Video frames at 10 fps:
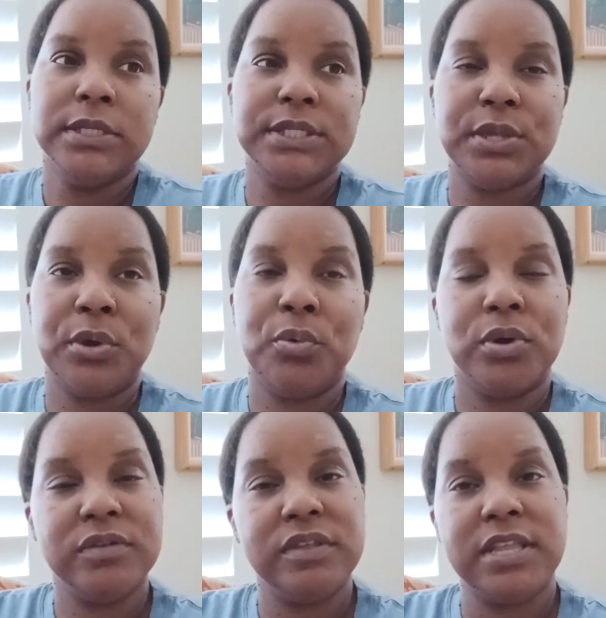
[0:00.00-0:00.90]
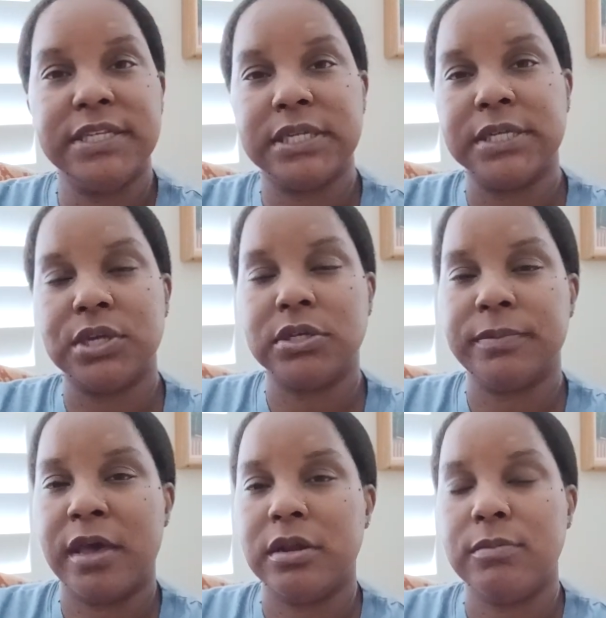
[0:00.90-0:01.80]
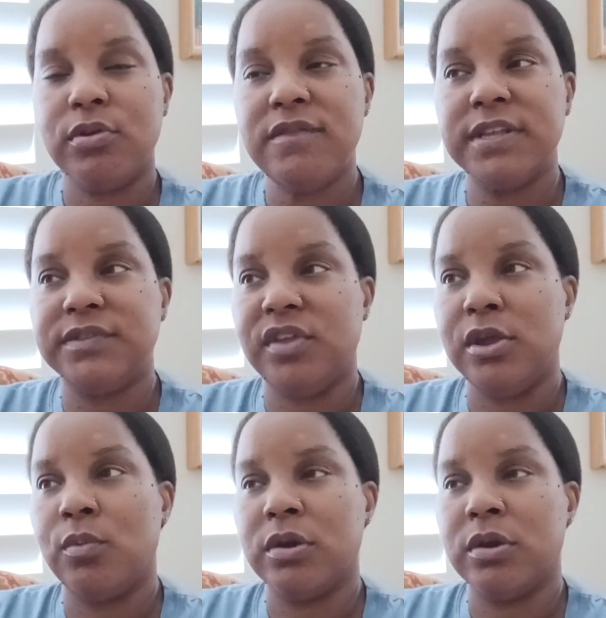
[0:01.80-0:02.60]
So one of the things that I talked about in a previous video,